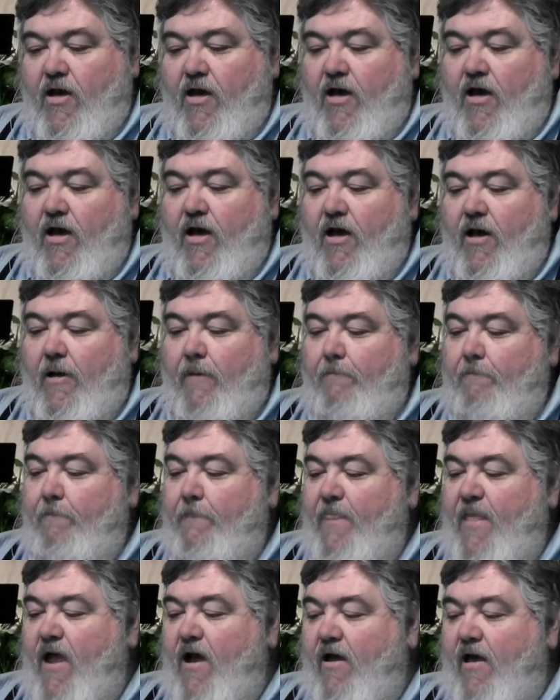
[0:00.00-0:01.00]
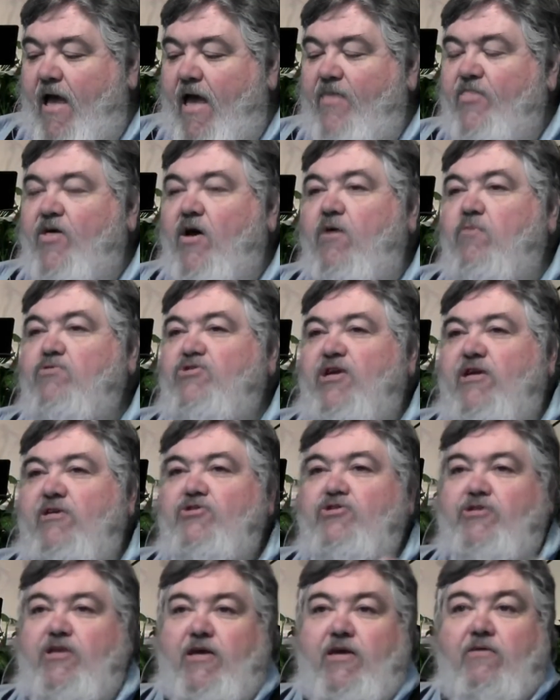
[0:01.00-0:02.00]
Now, I thought it was
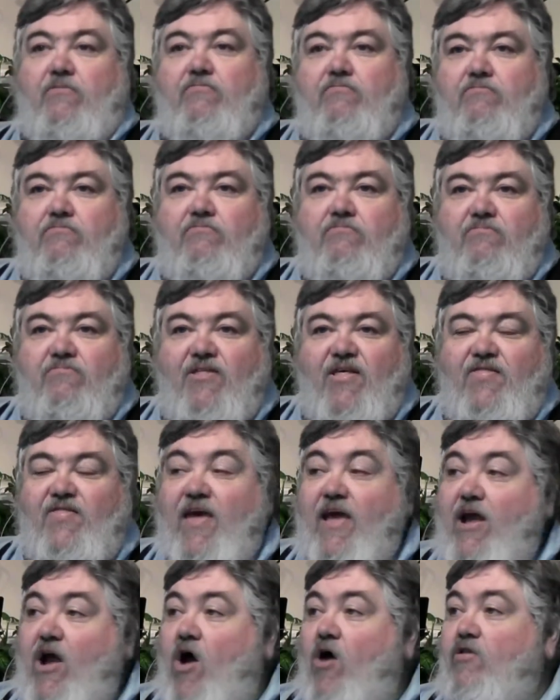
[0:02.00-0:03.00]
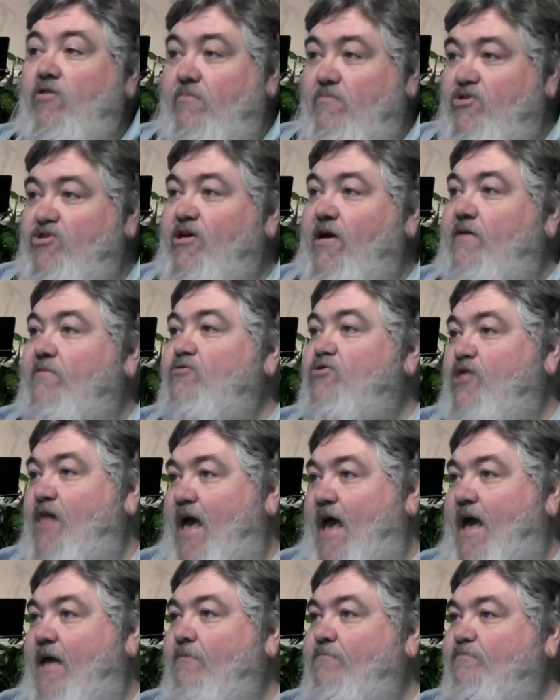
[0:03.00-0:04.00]
interesting that they call themselves
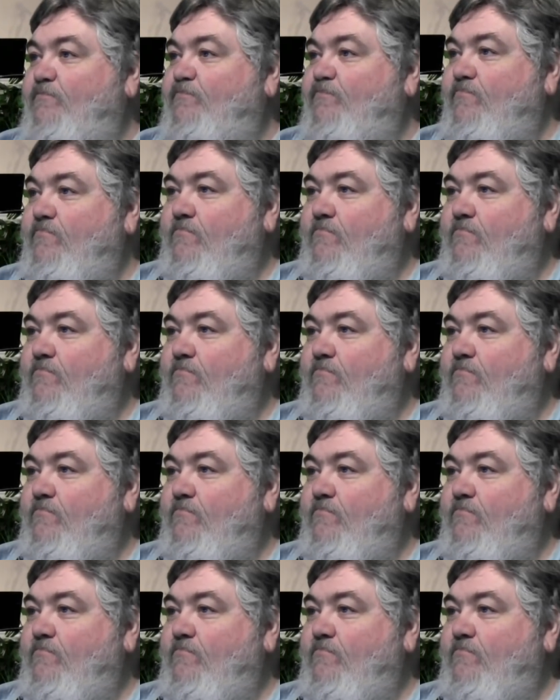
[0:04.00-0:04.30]
that,